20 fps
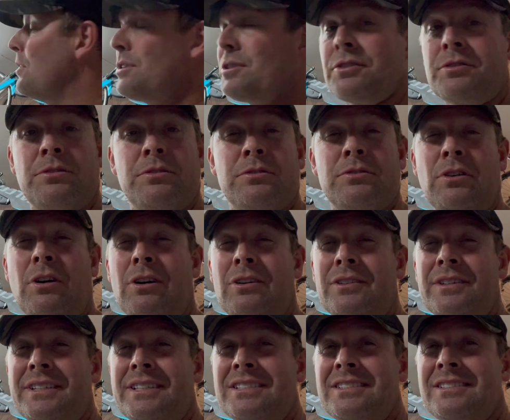screws
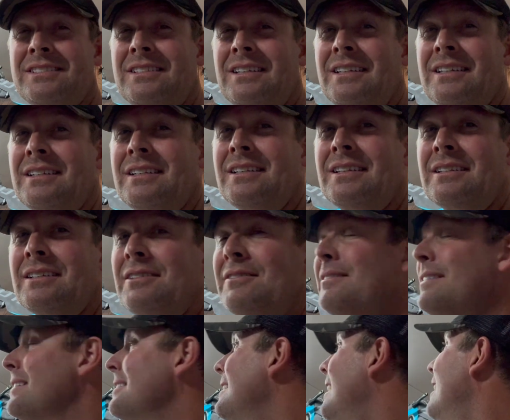all in a stud
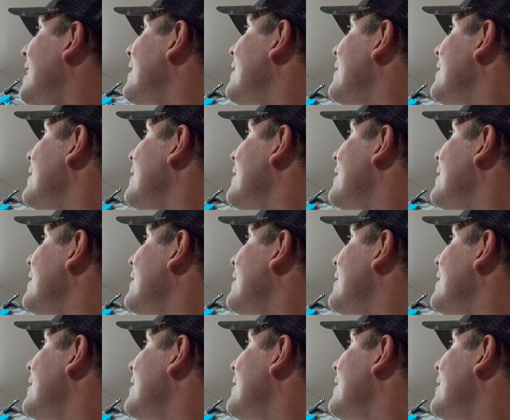going down